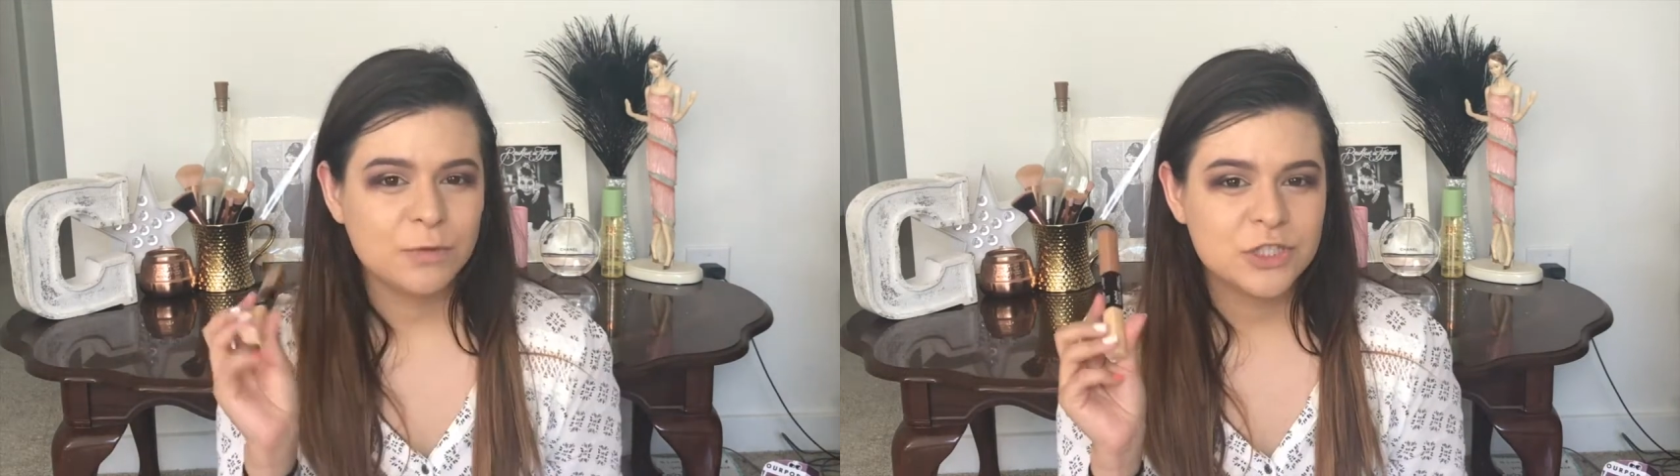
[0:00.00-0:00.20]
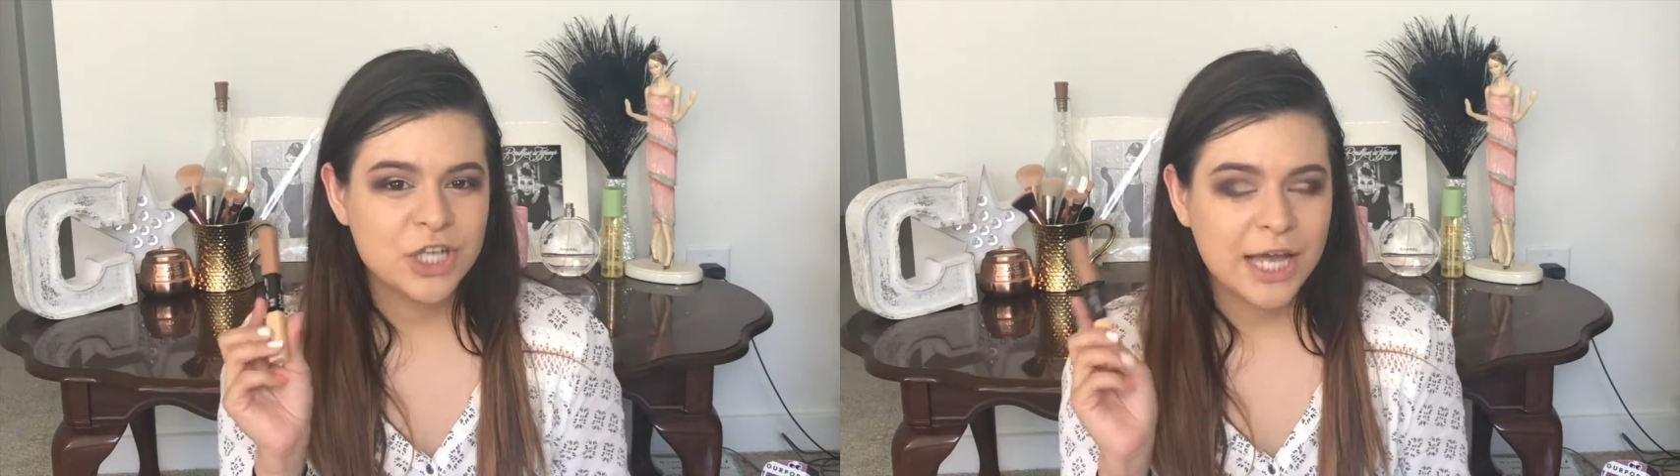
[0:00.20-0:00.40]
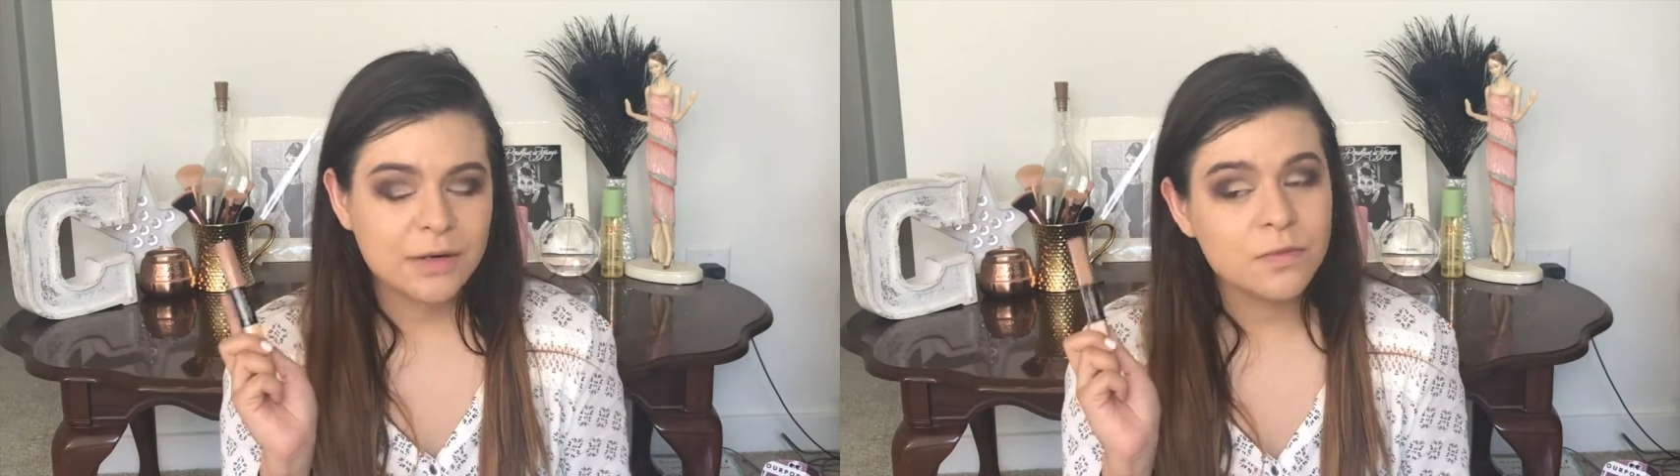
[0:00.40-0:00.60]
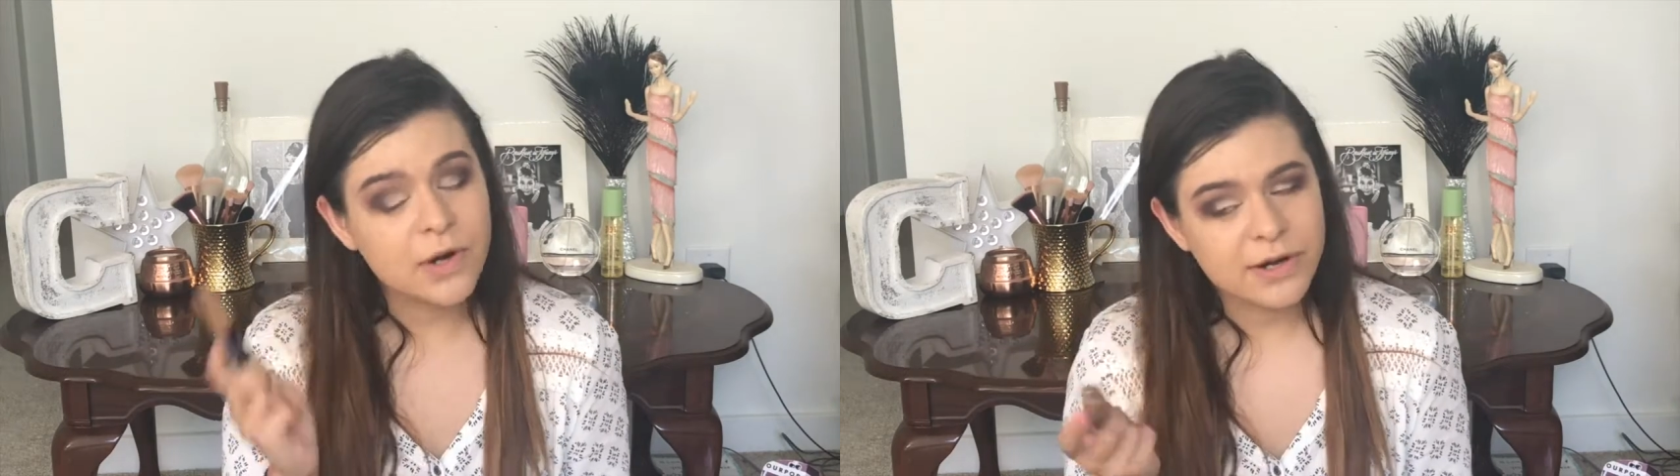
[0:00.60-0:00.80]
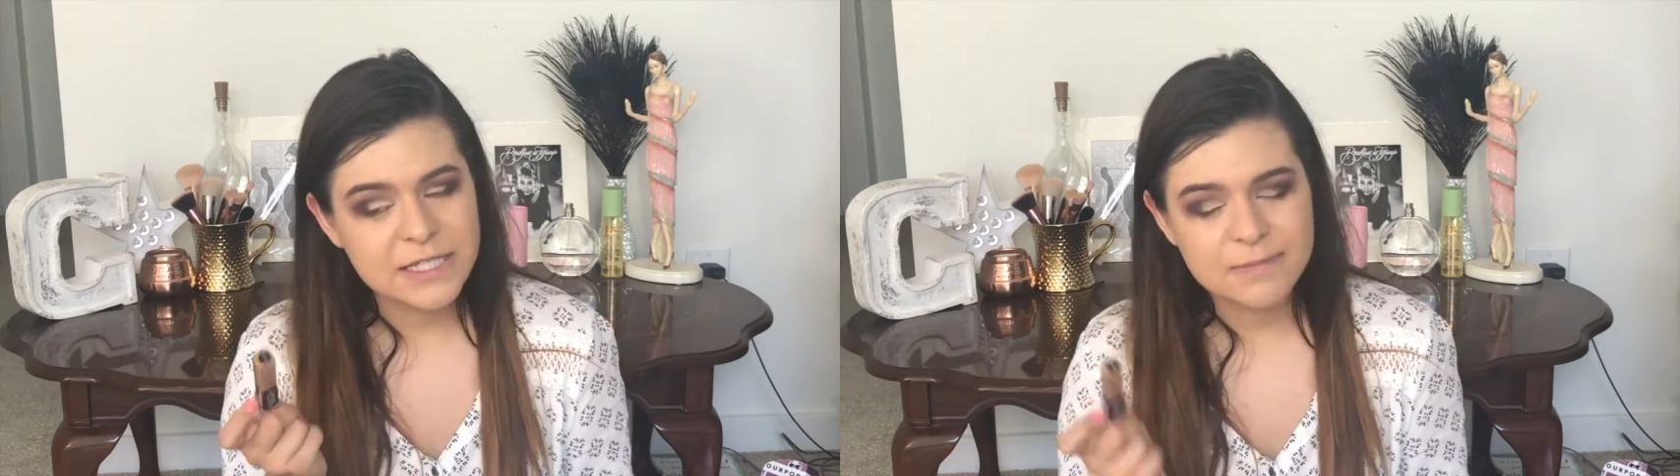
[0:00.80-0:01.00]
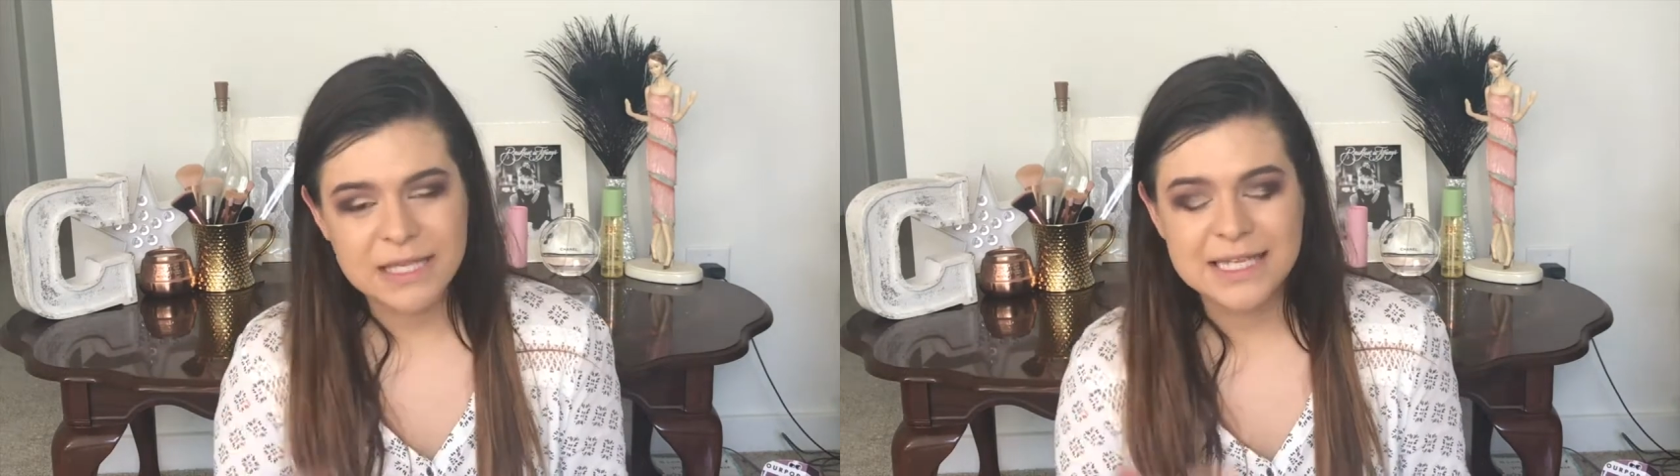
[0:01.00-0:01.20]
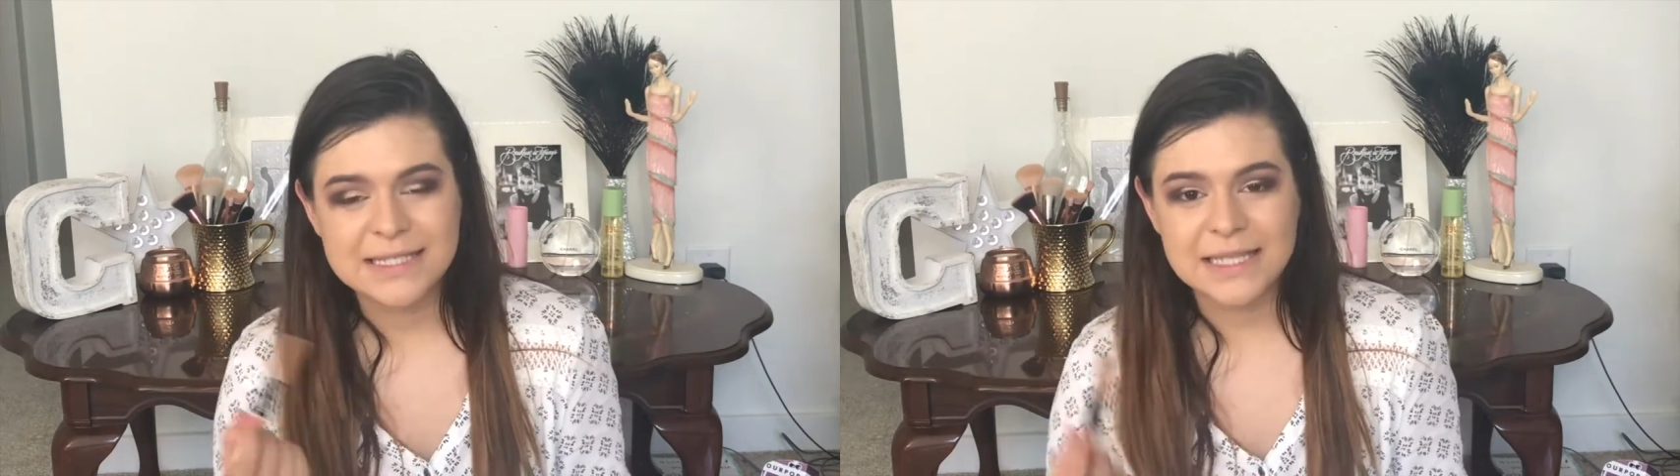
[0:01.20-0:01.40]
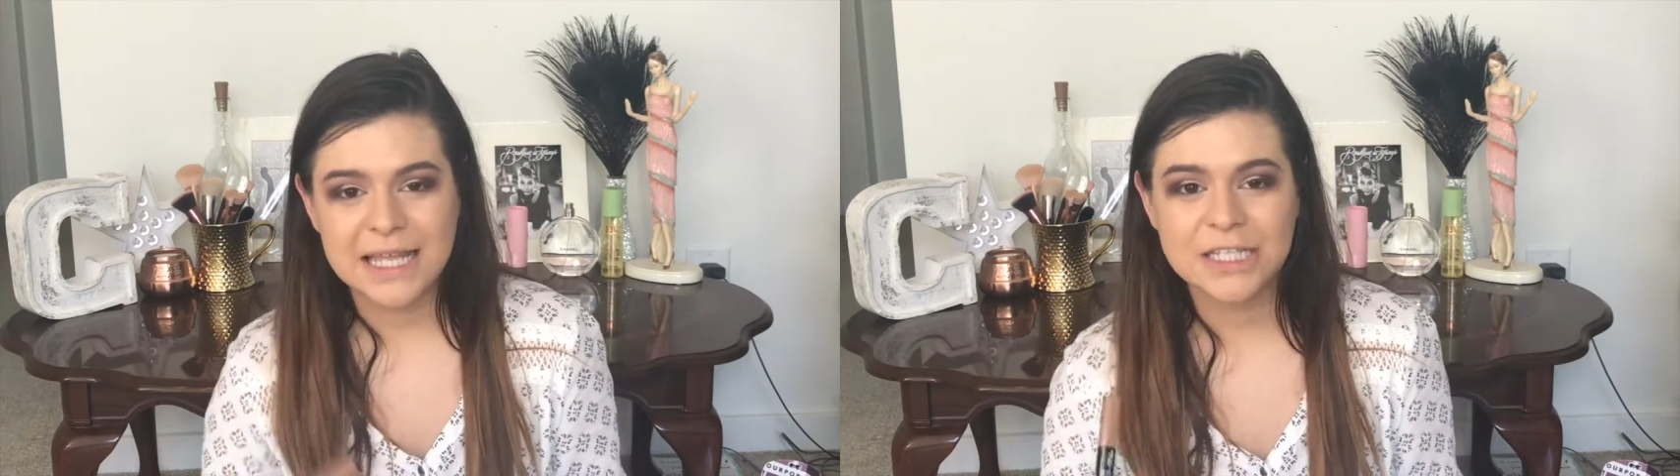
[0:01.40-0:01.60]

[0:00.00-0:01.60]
which kind of worries me because I